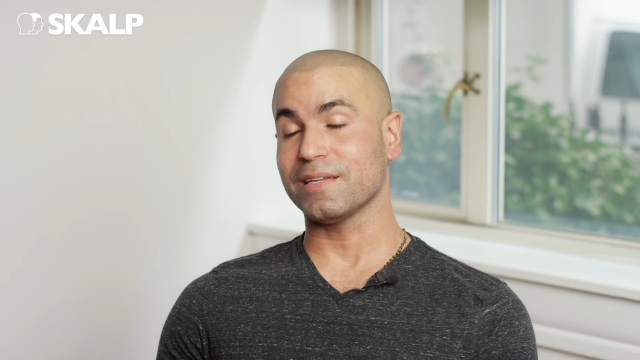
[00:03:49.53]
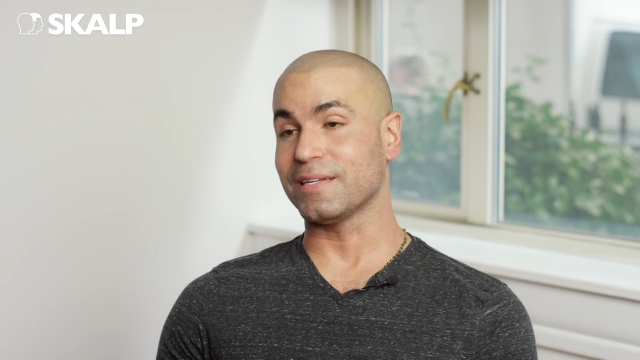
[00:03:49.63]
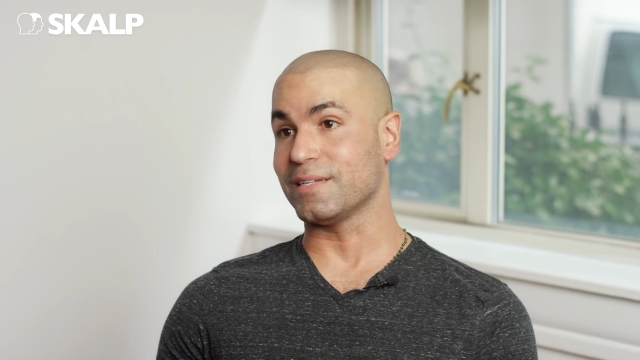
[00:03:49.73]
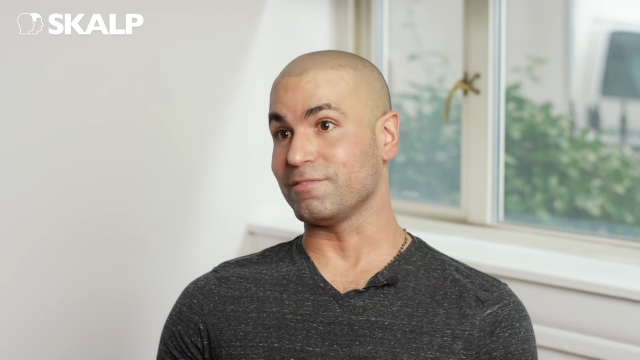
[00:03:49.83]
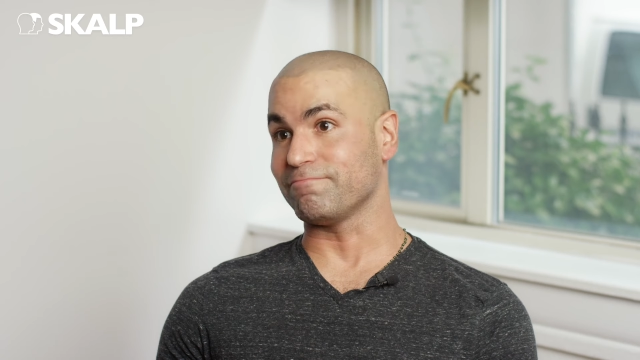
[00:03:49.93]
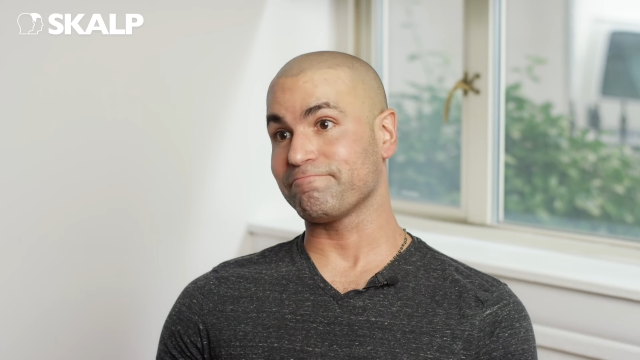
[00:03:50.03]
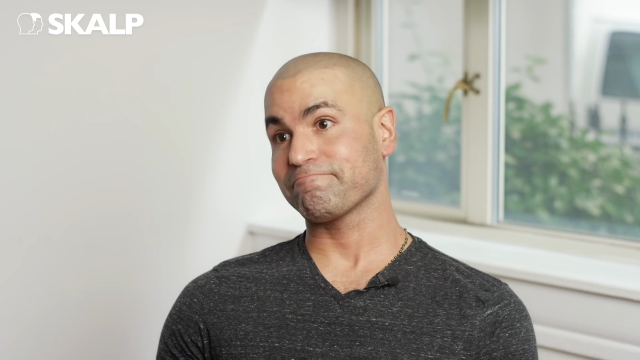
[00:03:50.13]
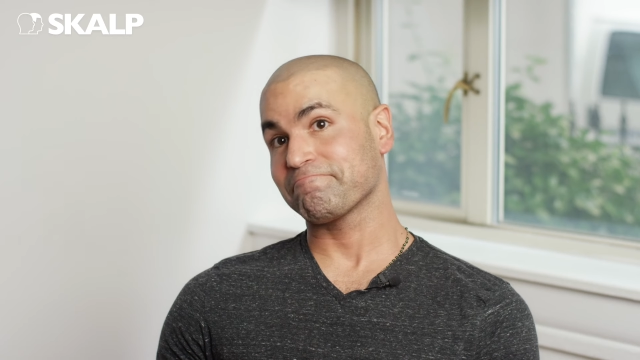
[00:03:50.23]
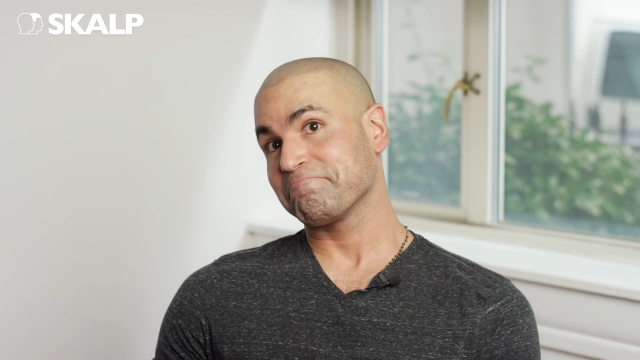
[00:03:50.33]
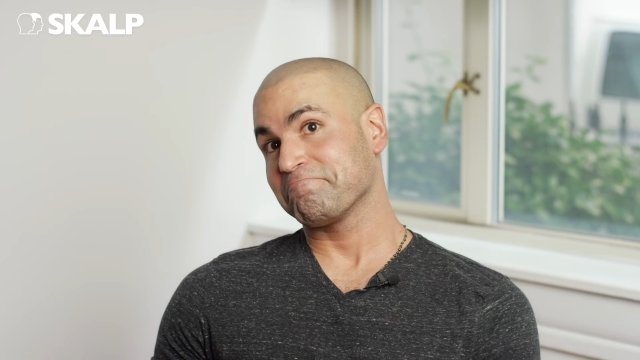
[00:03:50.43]
and
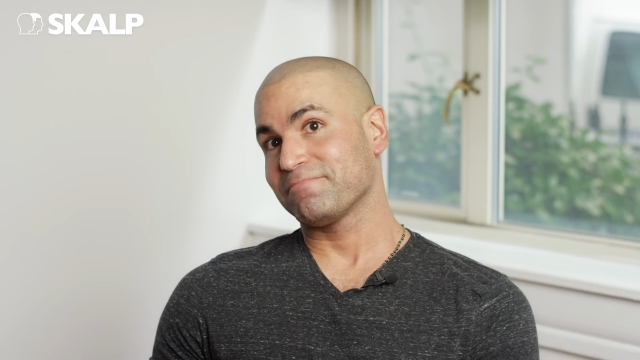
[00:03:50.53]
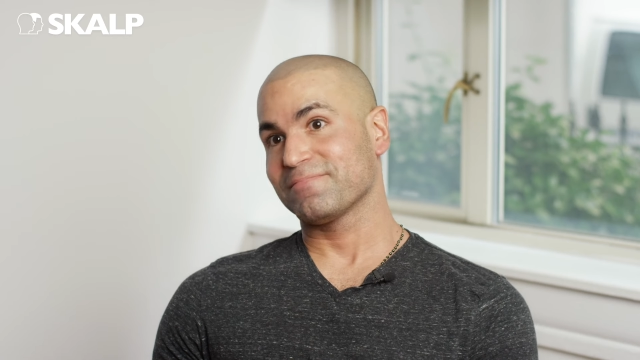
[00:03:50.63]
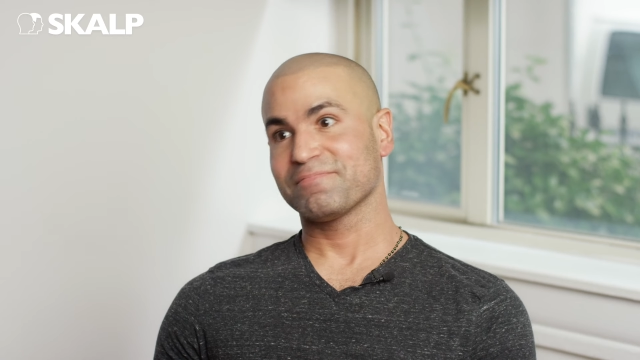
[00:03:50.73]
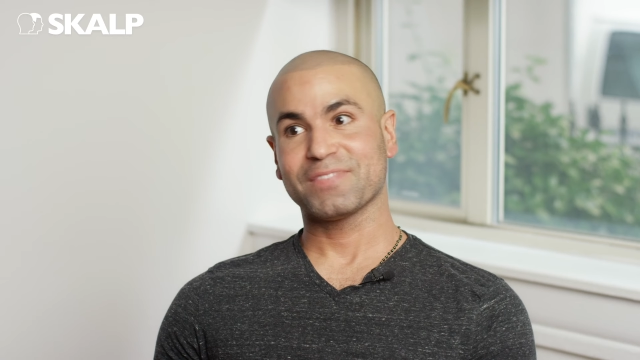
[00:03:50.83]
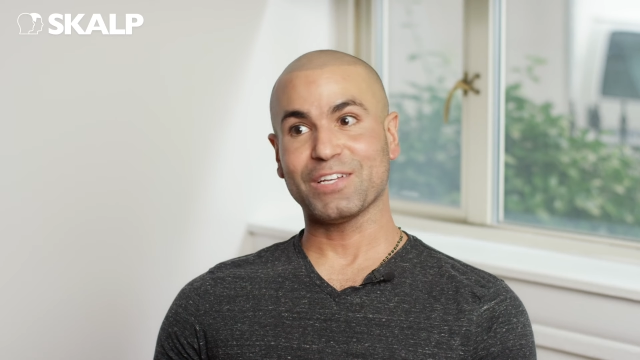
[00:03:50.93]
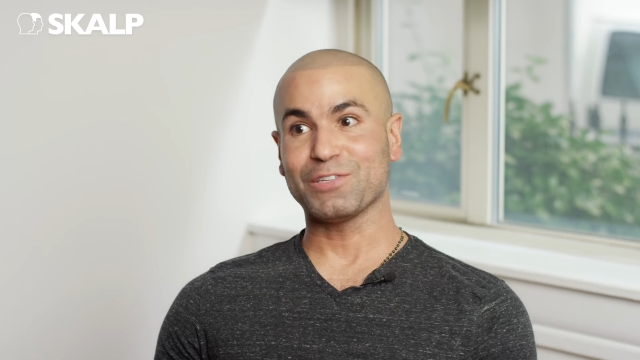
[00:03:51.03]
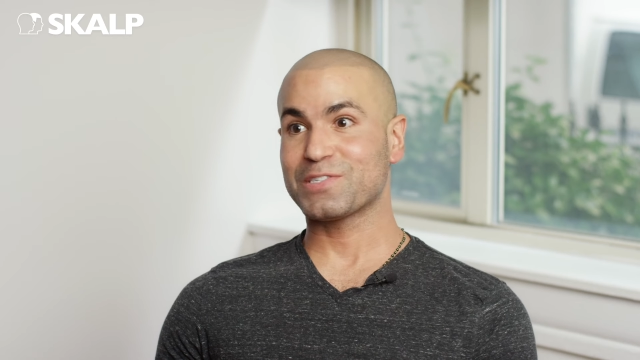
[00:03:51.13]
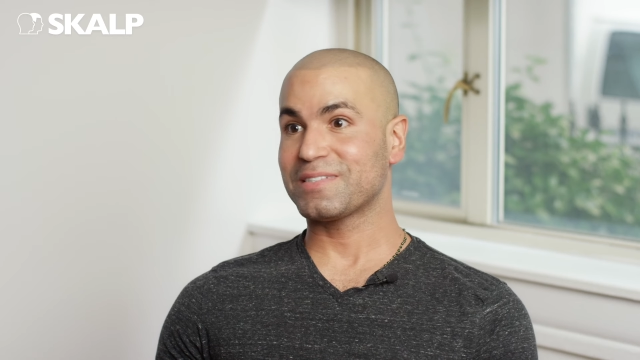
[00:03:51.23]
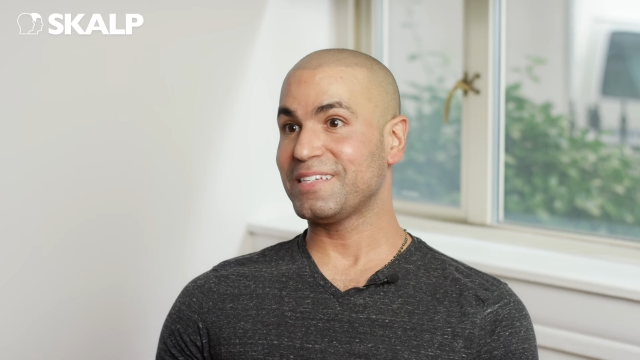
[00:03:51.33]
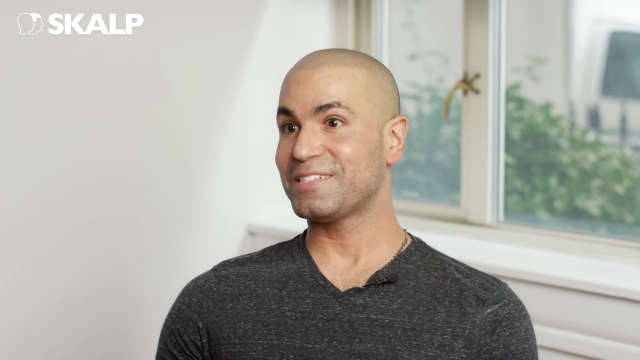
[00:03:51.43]
it looks
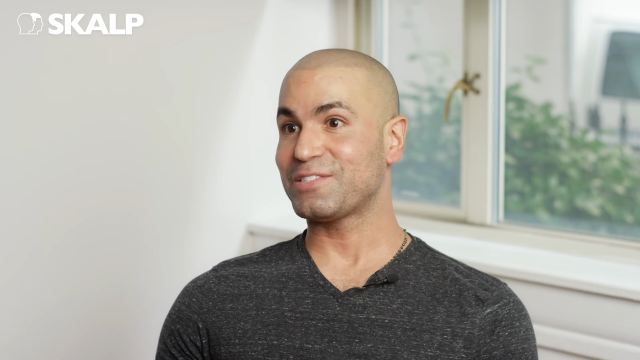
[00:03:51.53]
clean.